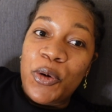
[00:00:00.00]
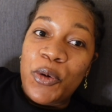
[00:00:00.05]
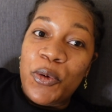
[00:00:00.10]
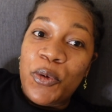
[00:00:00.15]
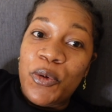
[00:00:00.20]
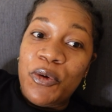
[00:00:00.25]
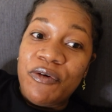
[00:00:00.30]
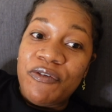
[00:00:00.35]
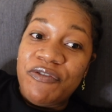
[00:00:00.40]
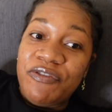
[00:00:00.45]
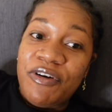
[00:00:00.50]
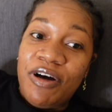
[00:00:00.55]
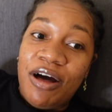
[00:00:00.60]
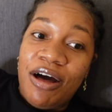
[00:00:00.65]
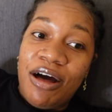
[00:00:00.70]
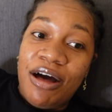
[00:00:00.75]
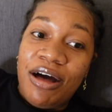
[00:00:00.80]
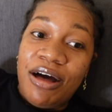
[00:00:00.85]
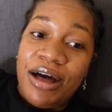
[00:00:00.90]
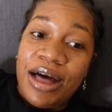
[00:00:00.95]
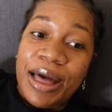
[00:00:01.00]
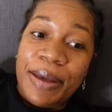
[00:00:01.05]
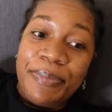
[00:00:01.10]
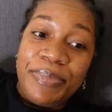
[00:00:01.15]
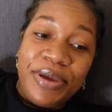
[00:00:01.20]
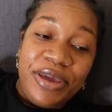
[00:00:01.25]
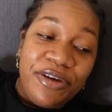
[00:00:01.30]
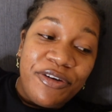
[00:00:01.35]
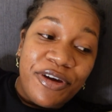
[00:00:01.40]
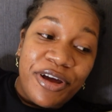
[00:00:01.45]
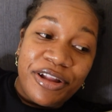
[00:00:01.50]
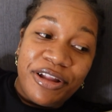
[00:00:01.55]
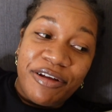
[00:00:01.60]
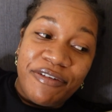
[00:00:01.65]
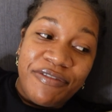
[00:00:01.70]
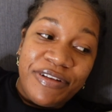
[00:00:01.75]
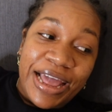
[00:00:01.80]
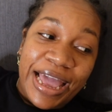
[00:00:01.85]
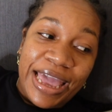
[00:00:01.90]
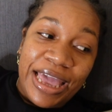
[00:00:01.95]
over a period
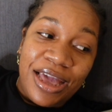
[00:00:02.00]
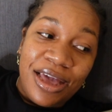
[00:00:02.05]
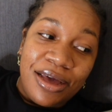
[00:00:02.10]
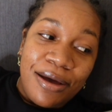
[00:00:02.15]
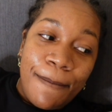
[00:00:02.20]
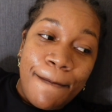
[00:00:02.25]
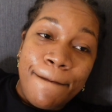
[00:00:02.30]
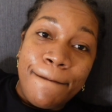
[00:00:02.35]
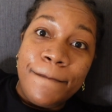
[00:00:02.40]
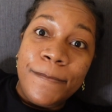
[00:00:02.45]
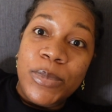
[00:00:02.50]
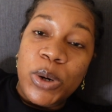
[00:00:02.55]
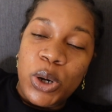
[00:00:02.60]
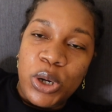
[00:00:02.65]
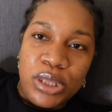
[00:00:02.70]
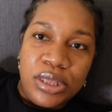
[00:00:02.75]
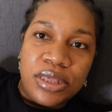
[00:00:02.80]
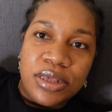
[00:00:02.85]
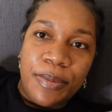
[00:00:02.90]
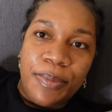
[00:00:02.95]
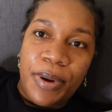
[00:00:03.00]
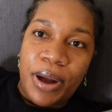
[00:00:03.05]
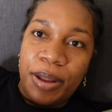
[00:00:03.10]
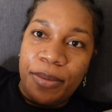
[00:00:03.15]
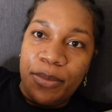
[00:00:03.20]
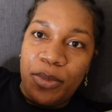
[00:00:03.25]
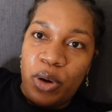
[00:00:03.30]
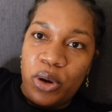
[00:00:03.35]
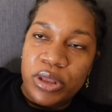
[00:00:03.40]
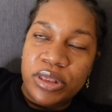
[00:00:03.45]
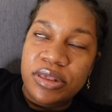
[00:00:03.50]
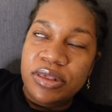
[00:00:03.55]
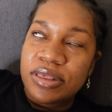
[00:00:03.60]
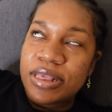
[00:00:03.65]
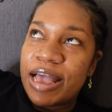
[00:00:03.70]
of like months upon months.